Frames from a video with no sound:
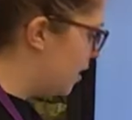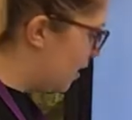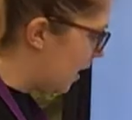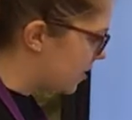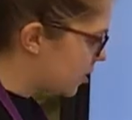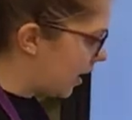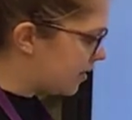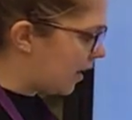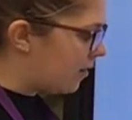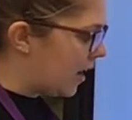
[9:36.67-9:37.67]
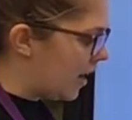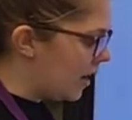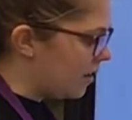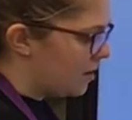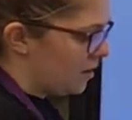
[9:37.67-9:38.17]
Let's check down
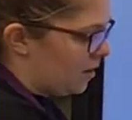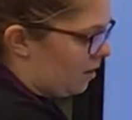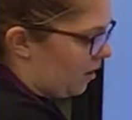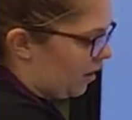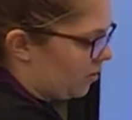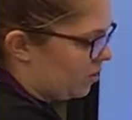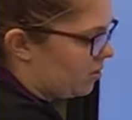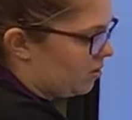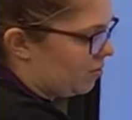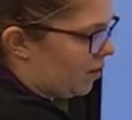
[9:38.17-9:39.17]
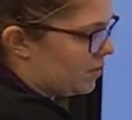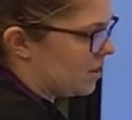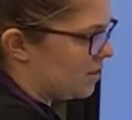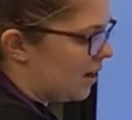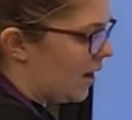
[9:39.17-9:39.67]
here. I got 2 times 5, which is
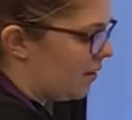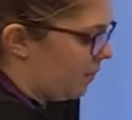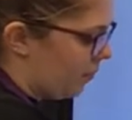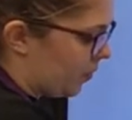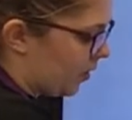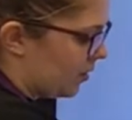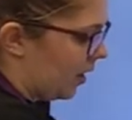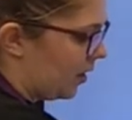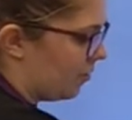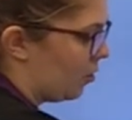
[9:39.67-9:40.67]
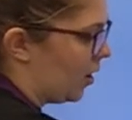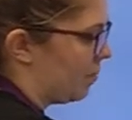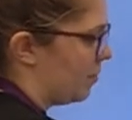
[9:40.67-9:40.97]
10. 10 add the 4 gave me